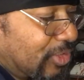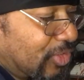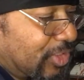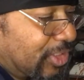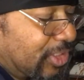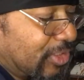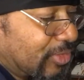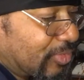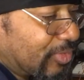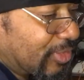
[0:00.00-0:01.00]
good
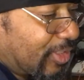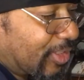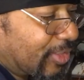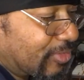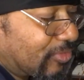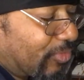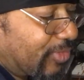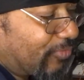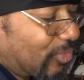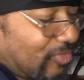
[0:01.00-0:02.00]
year. Uh,
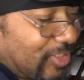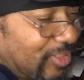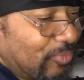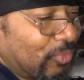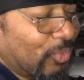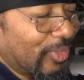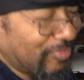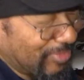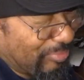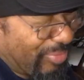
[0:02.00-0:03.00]
2014
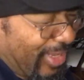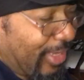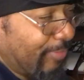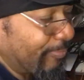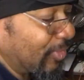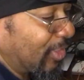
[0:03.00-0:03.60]
wasn't bad.